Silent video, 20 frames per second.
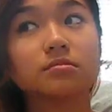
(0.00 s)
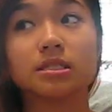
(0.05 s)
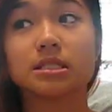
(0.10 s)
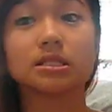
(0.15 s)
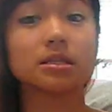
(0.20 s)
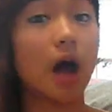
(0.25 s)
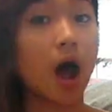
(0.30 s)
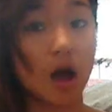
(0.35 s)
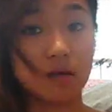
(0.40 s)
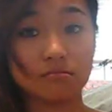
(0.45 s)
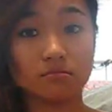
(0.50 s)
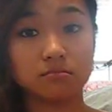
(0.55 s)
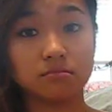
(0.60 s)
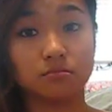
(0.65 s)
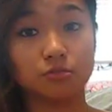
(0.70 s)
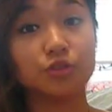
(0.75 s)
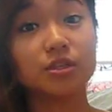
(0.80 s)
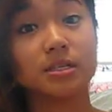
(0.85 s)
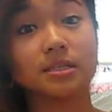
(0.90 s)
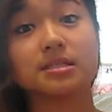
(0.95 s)
stop.
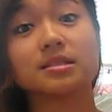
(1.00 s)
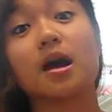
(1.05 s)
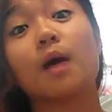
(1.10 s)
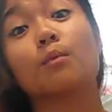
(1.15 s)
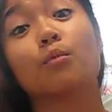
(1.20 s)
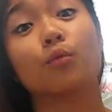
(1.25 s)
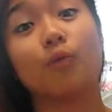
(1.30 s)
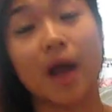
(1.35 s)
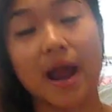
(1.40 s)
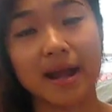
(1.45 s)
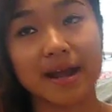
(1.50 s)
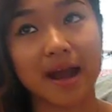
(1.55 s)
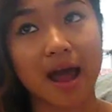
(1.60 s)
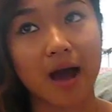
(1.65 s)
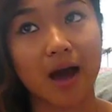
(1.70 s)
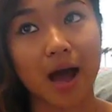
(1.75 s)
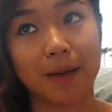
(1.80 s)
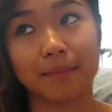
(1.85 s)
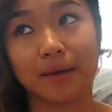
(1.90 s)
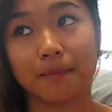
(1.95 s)
You need to stop right
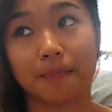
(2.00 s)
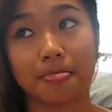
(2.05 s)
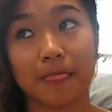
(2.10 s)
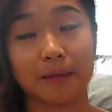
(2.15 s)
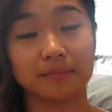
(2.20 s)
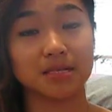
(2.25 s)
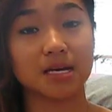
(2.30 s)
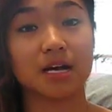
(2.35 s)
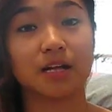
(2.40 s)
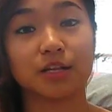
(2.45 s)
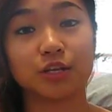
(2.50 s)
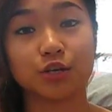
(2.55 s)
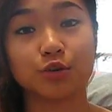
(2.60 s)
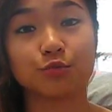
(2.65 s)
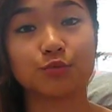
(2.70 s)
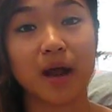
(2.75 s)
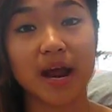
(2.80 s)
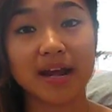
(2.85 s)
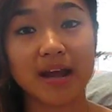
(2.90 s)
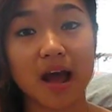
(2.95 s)
now. I mean, I'm telling you
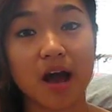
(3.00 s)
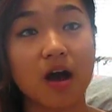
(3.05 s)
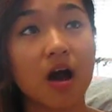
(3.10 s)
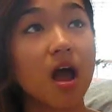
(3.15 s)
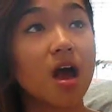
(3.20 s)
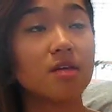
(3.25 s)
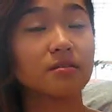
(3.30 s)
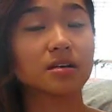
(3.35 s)
right now,